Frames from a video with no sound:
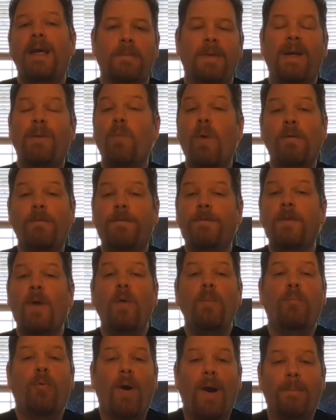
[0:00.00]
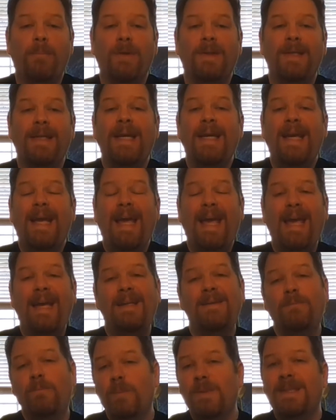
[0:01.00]
it won't flow properly
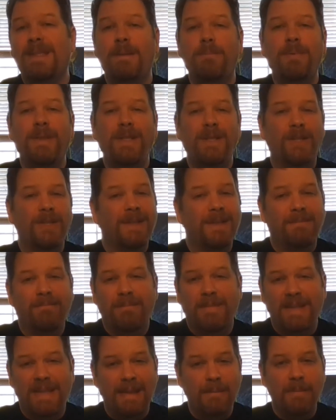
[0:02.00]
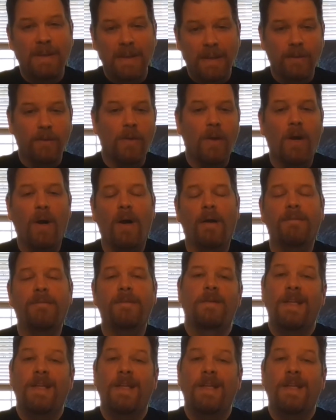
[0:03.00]
and will simply just seem a little off.